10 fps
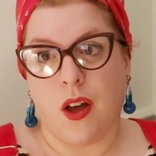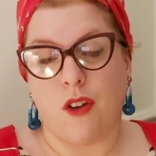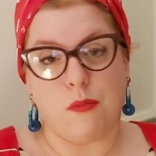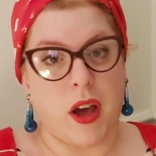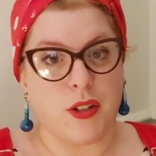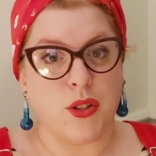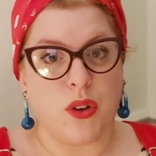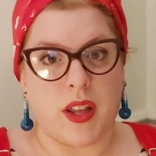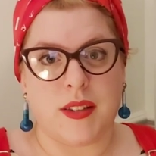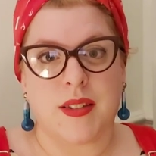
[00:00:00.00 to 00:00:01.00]
of my
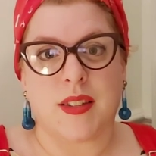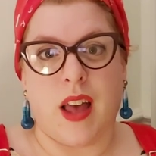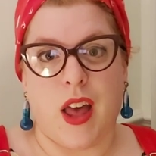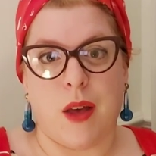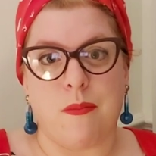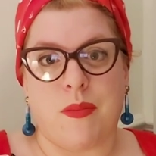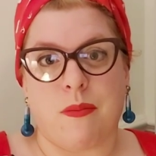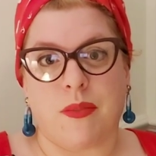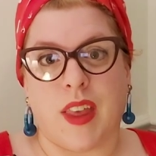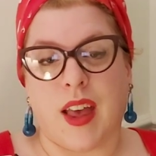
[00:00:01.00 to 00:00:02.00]
choice
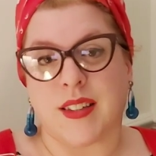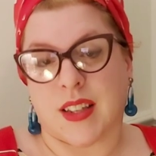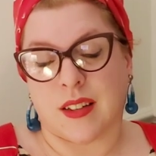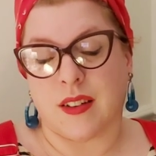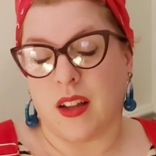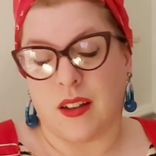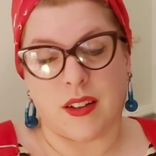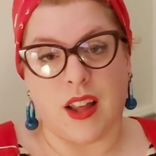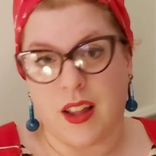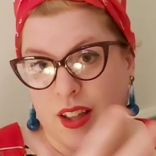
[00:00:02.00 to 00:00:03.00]
as
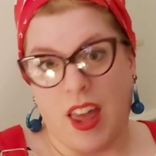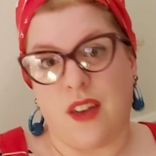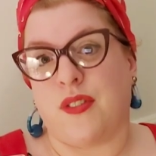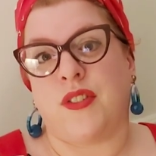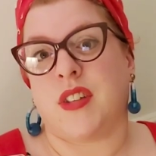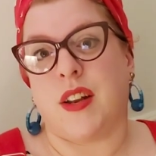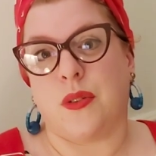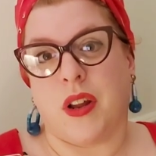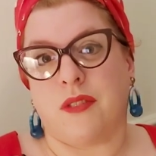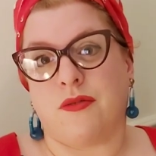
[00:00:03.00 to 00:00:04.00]
a gift
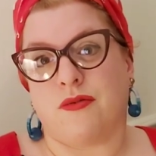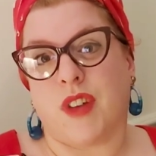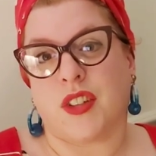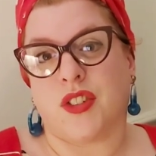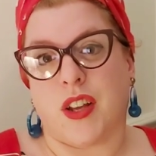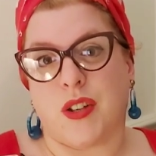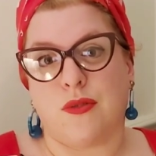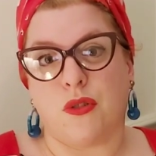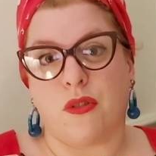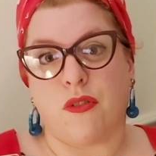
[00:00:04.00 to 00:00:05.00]
in exchange
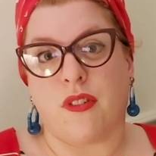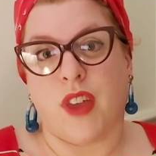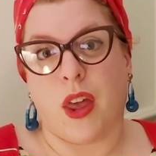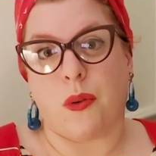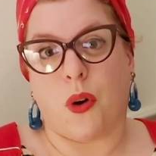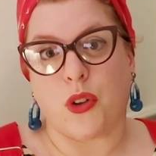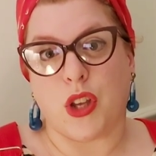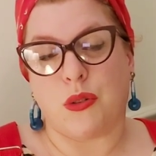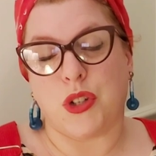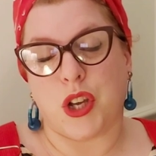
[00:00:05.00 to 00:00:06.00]
for a review on
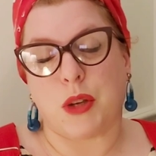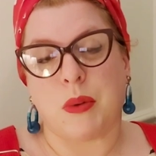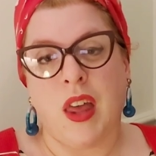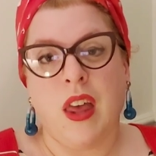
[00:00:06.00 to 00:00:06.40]
YouTube.